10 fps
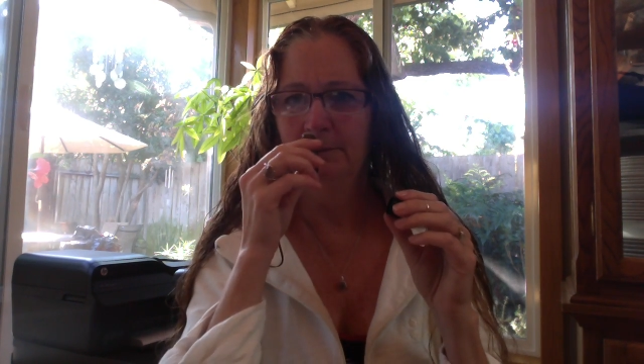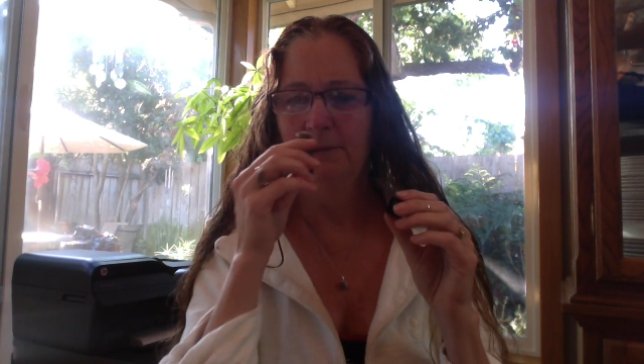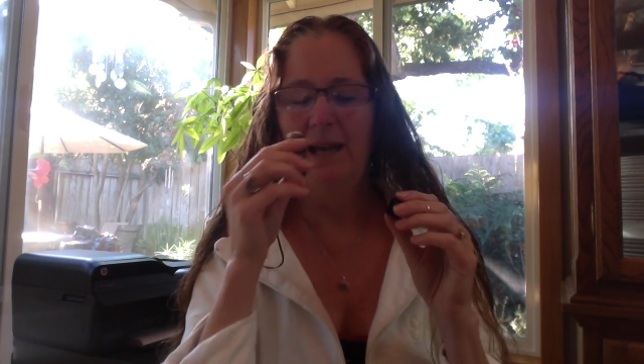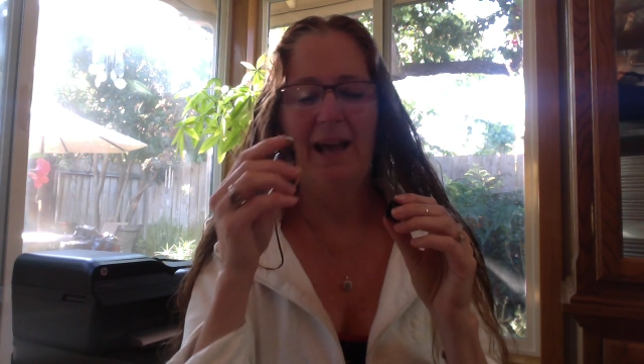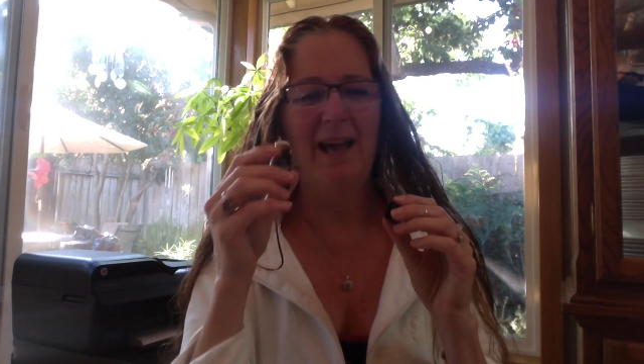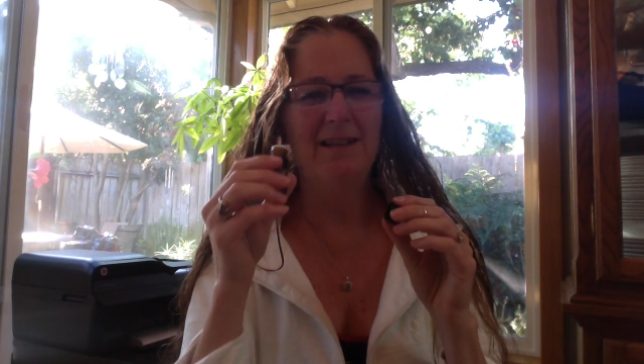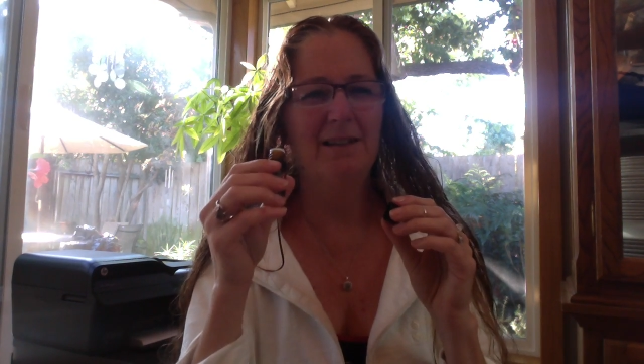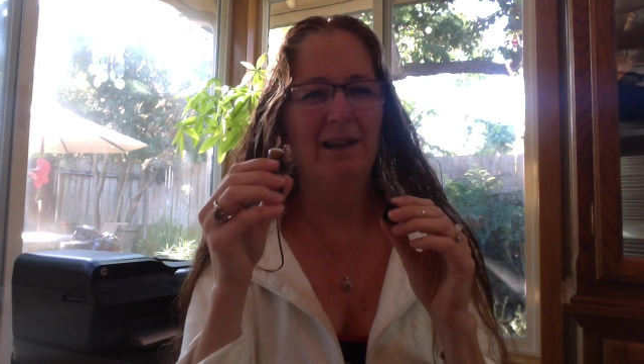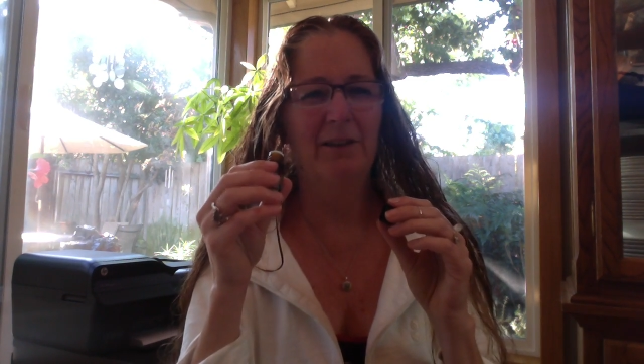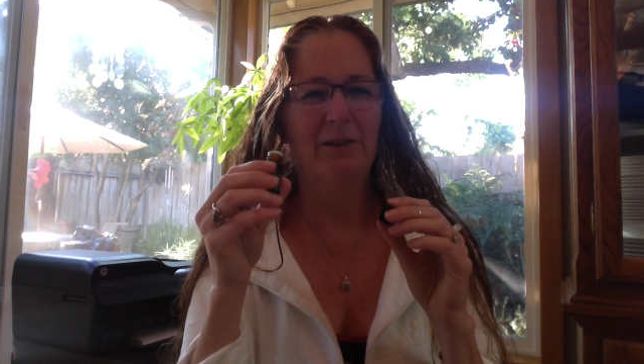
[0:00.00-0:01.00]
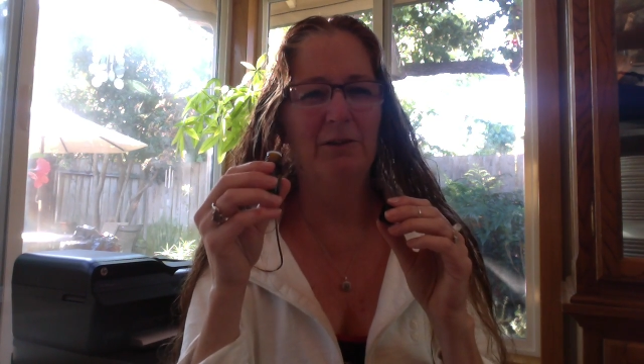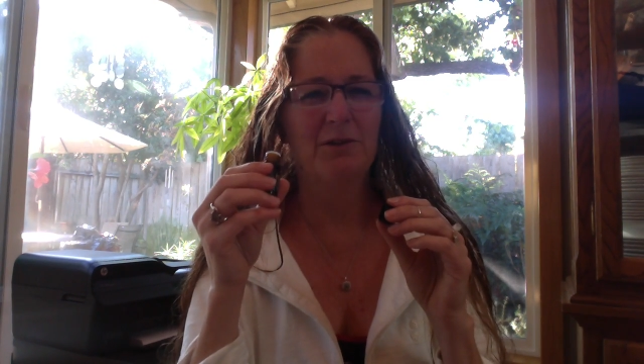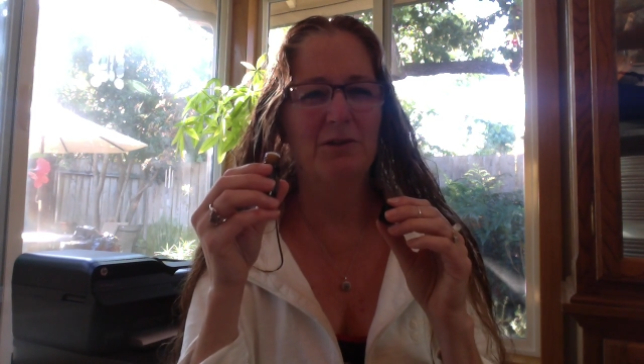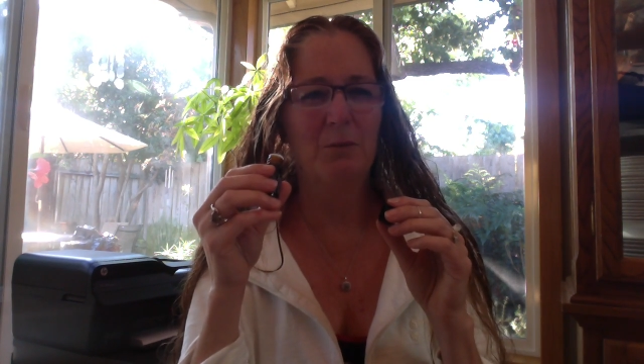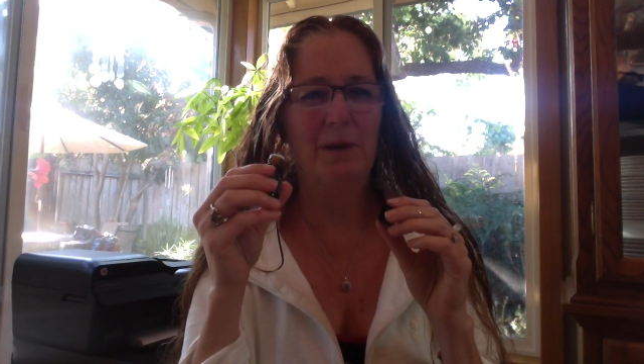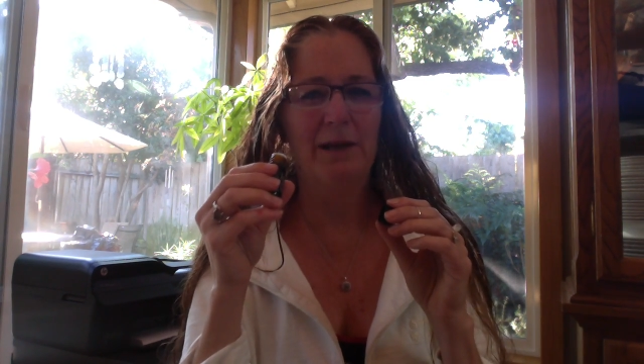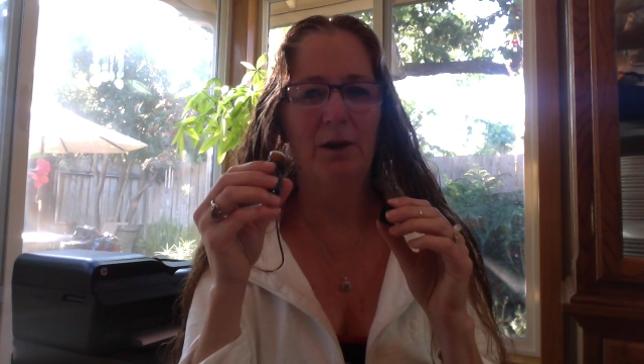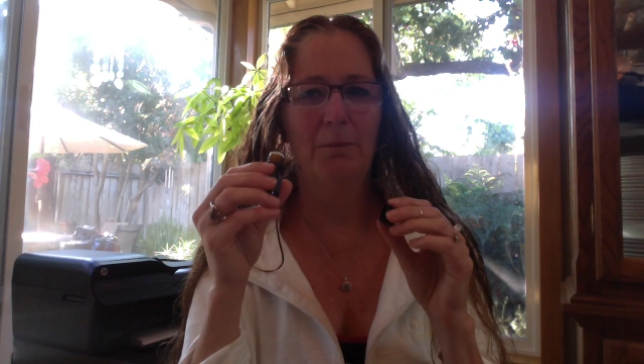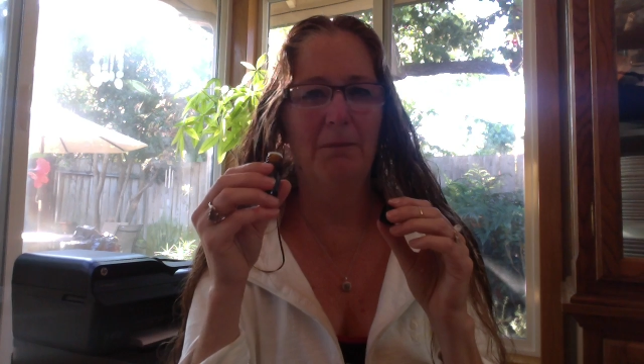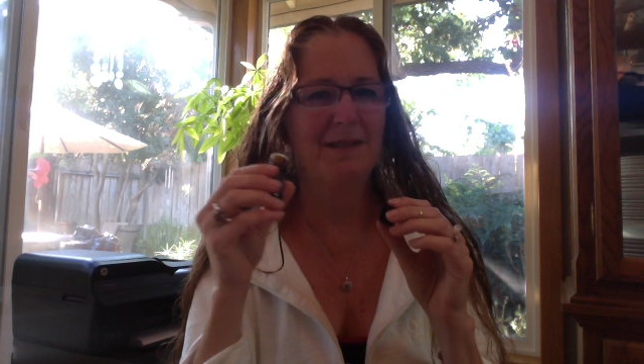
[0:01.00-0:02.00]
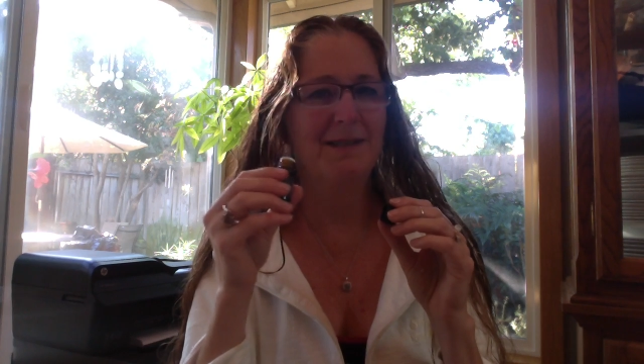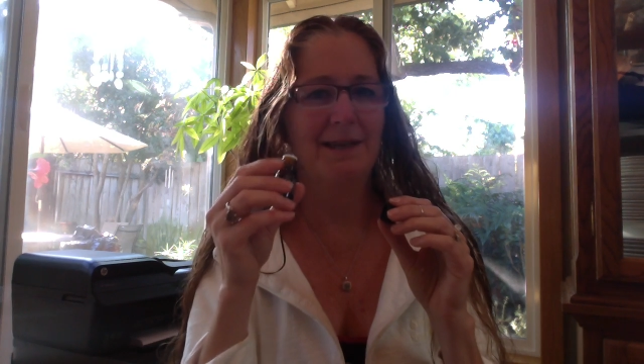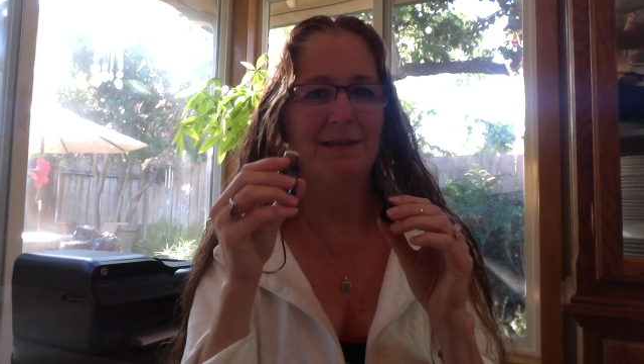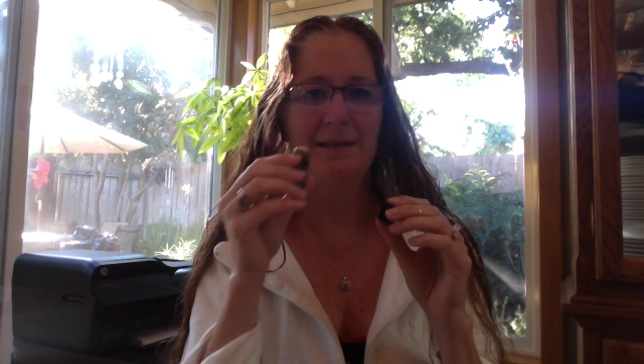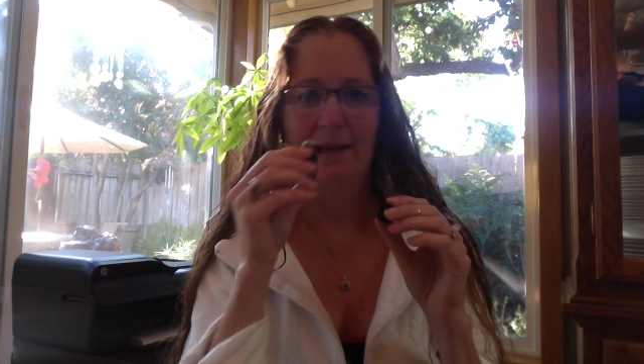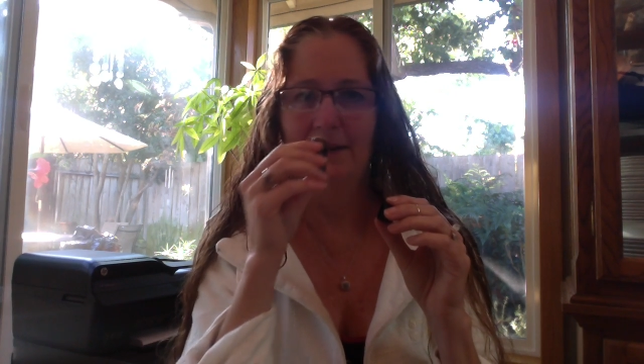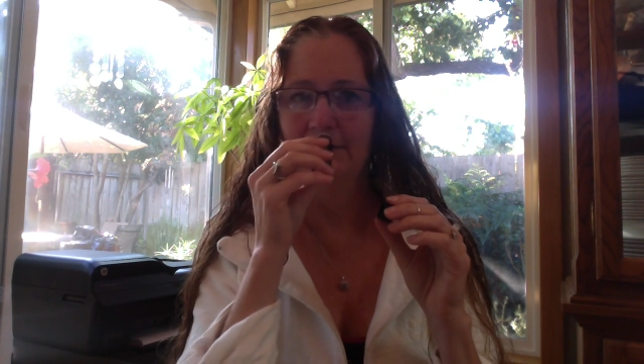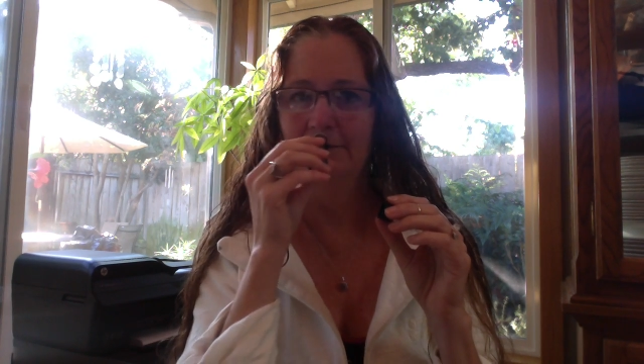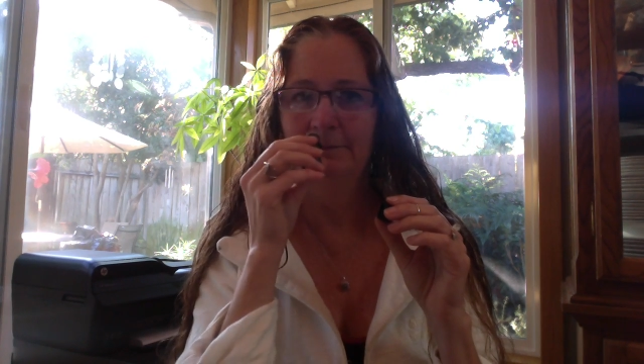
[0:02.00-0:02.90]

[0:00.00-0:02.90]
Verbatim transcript: yeah, it has like a little sweeter musky scent.